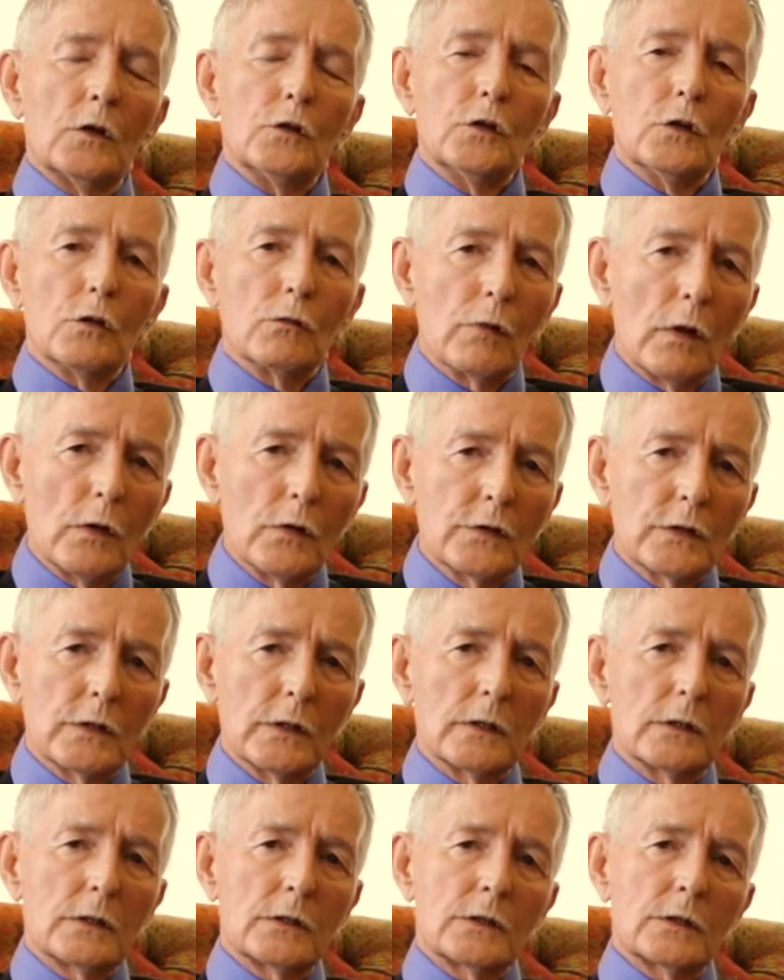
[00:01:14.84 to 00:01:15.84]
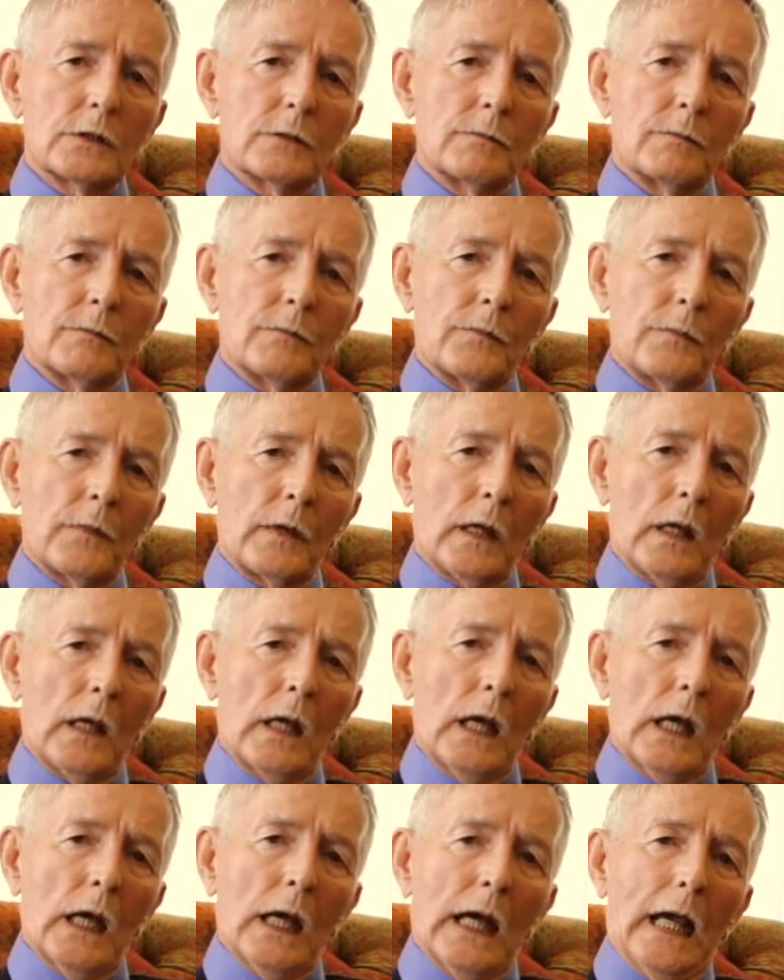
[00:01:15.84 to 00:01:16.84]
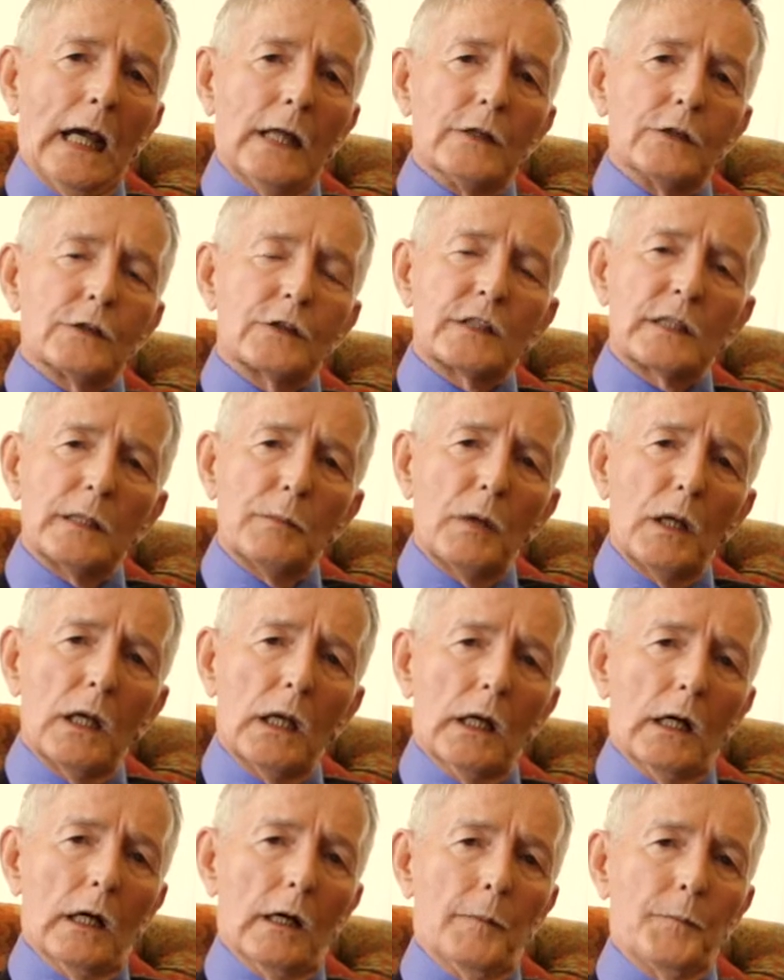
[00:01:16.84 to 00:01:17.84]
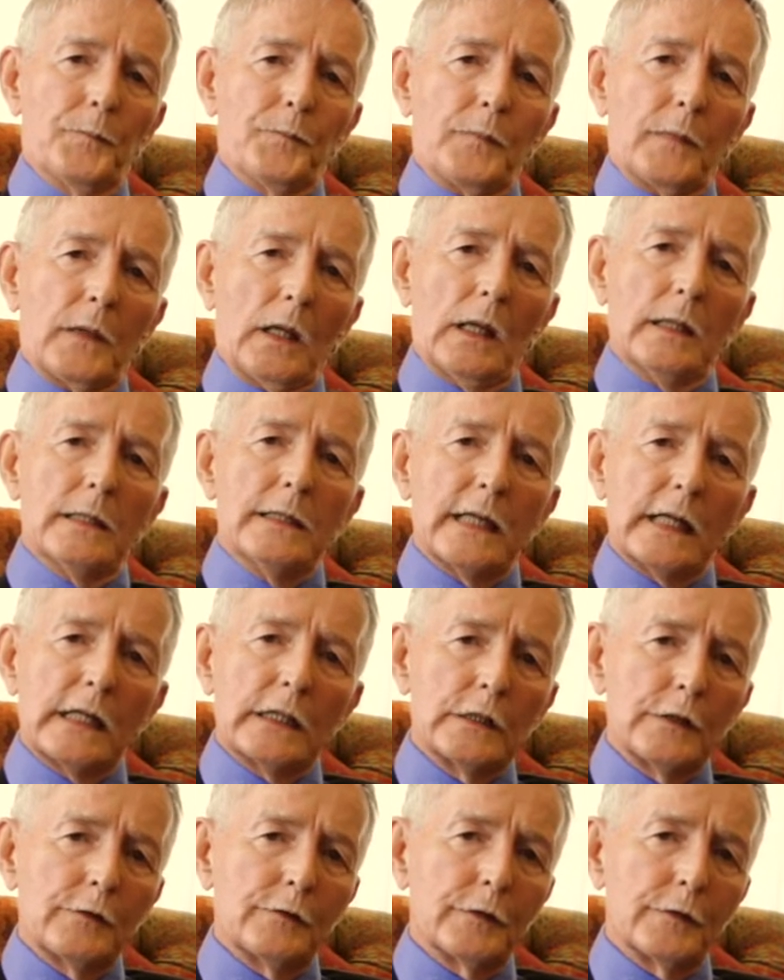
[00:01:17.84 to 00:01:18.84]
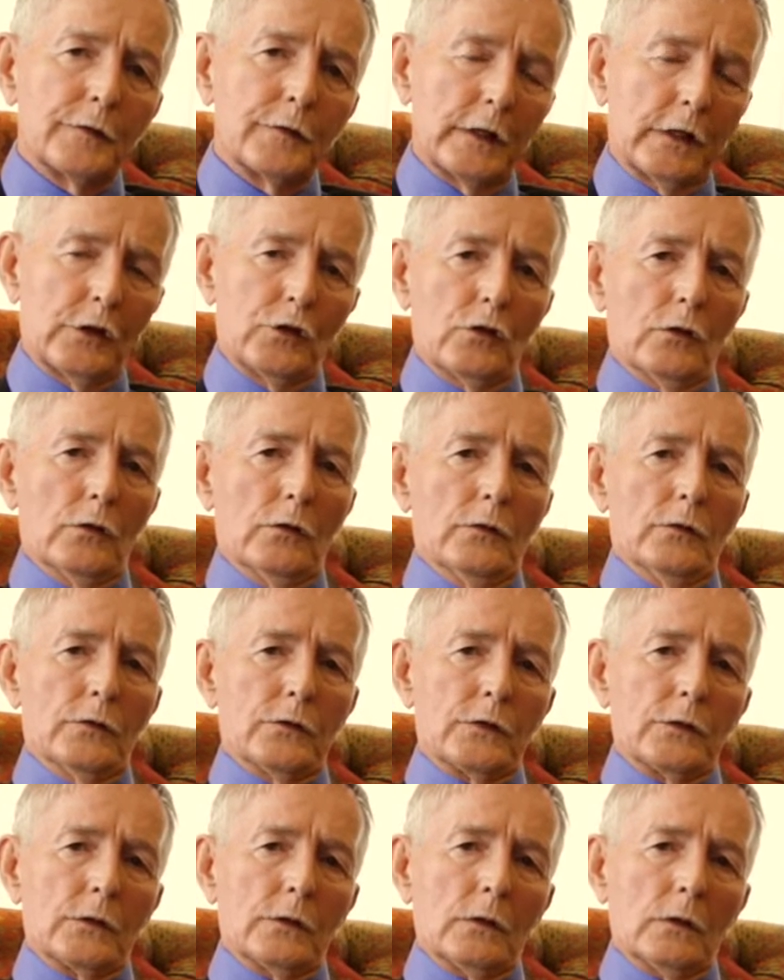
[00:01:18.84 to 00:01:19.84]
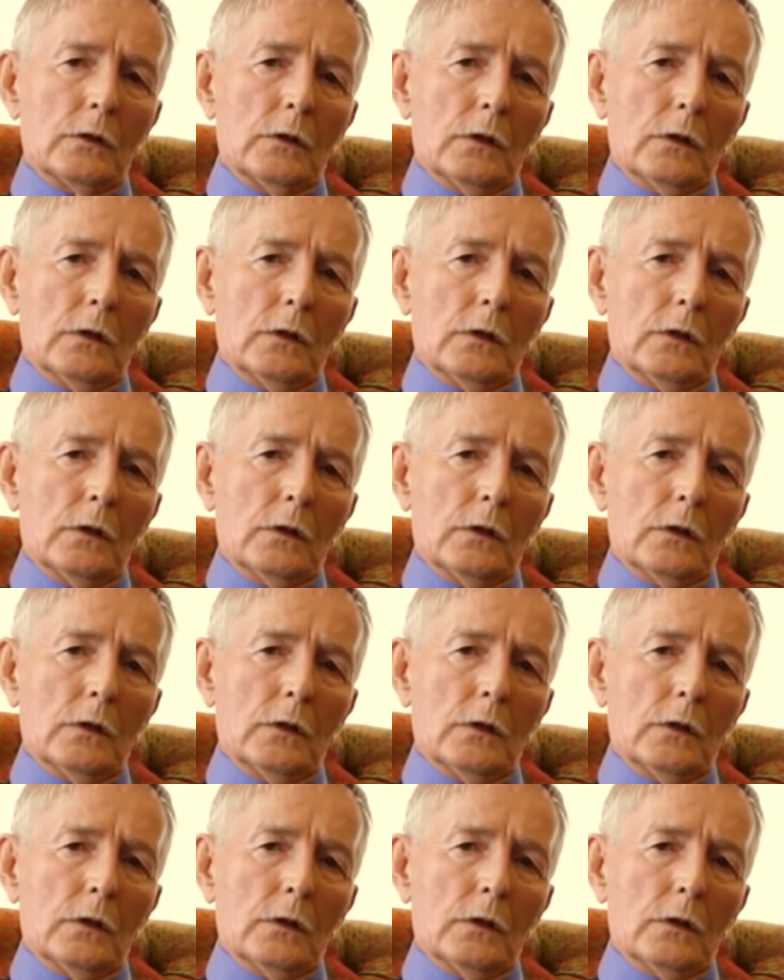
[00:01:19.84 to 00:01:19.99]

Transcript: neurosis, and similar negative afflictions